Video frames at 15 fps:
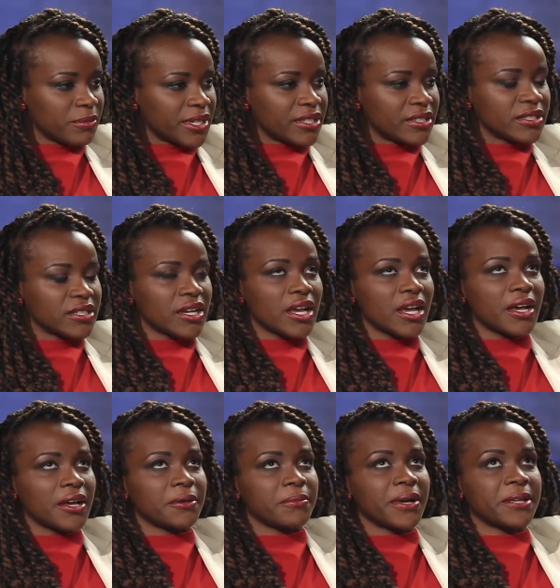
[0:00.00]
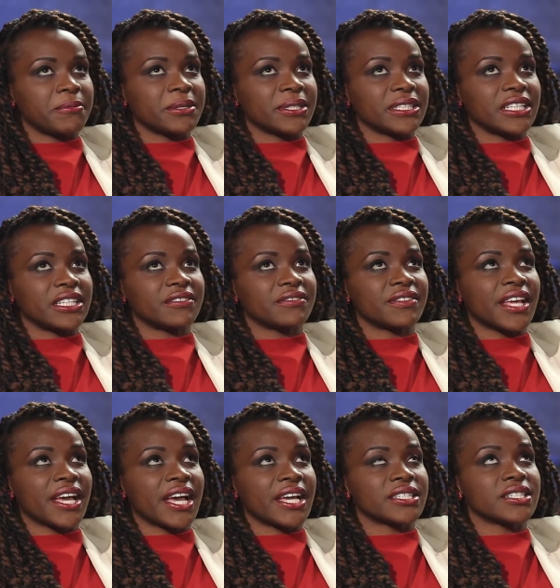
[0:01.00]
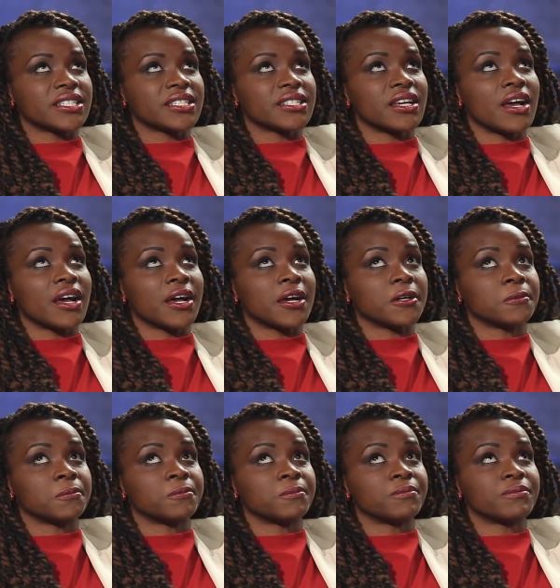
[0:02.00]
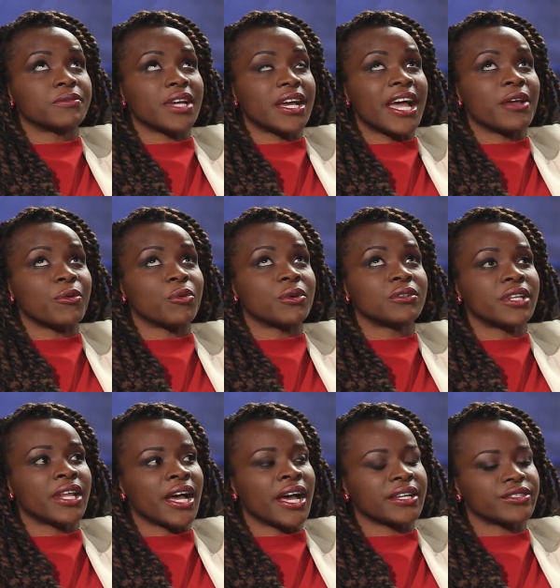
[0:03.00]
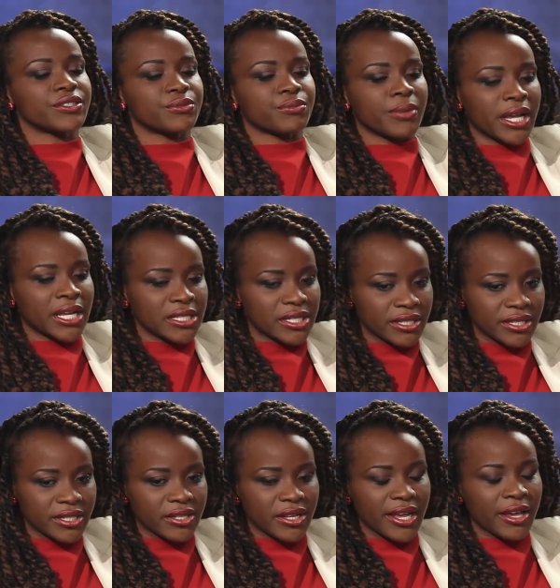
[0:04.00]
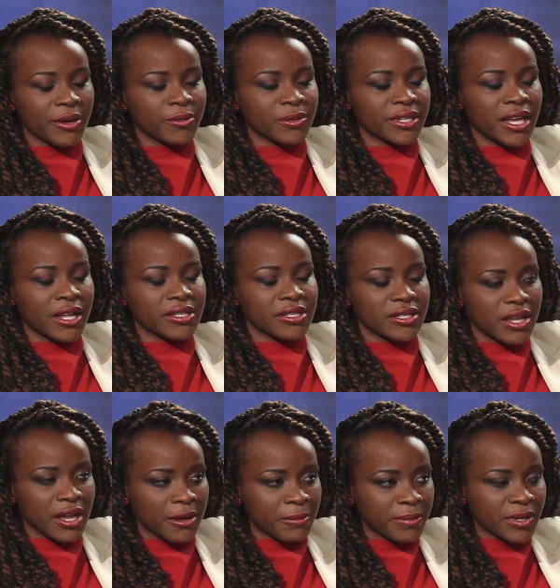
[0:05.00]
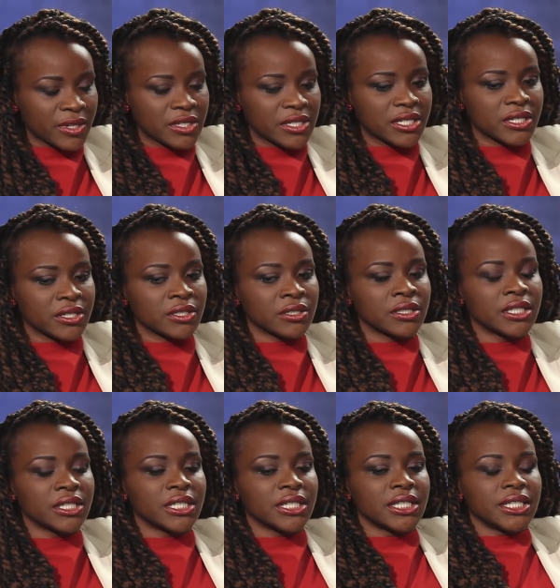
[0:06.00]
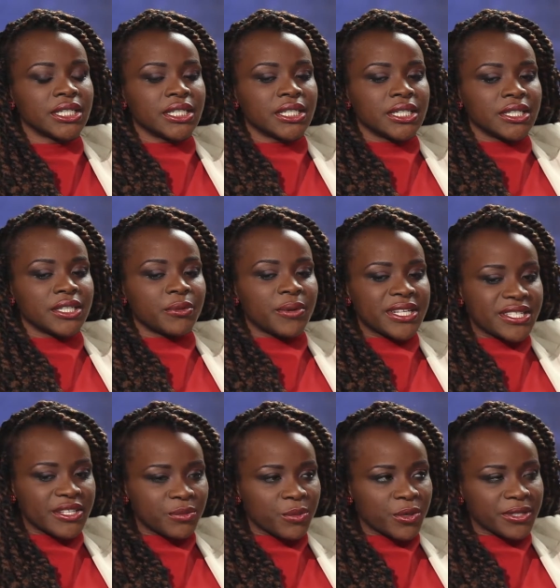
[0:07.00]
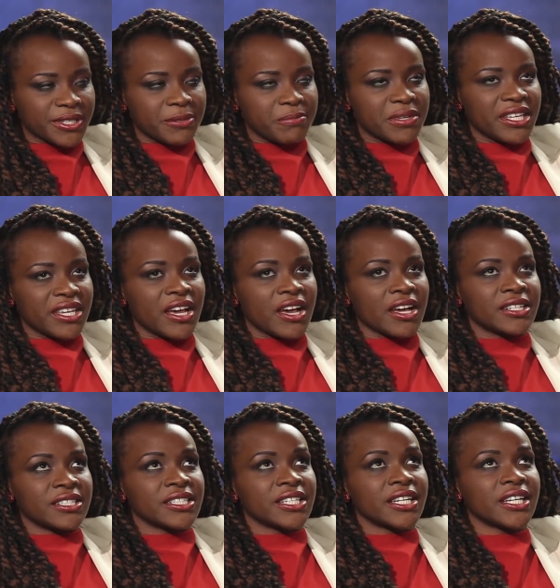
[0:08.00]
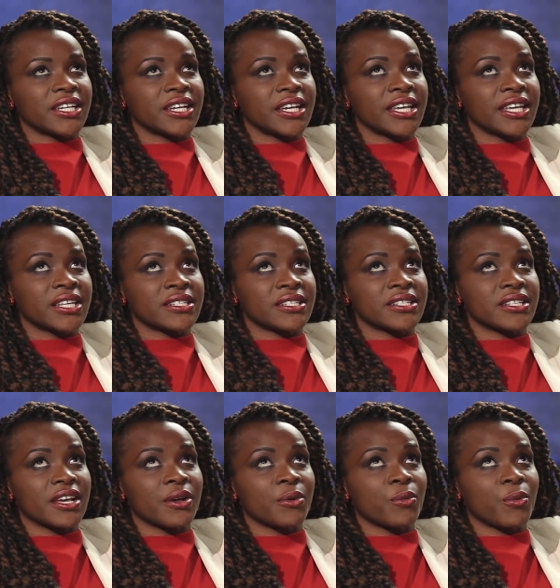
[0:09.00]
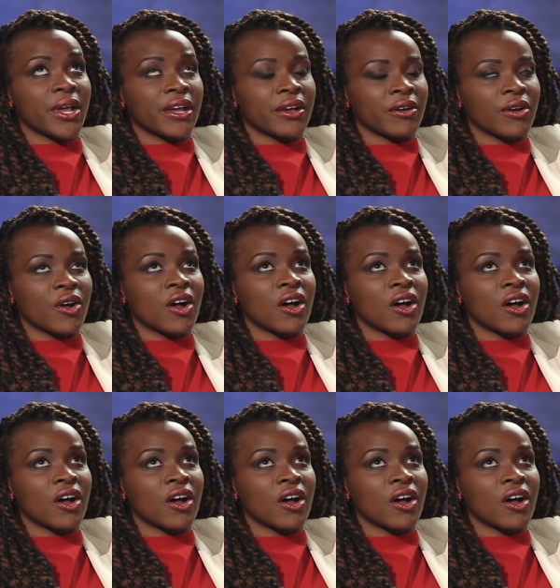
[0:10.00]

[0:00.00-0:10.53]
woman, I believe that I will not rest, I will not stop until the Western world and beyond is aware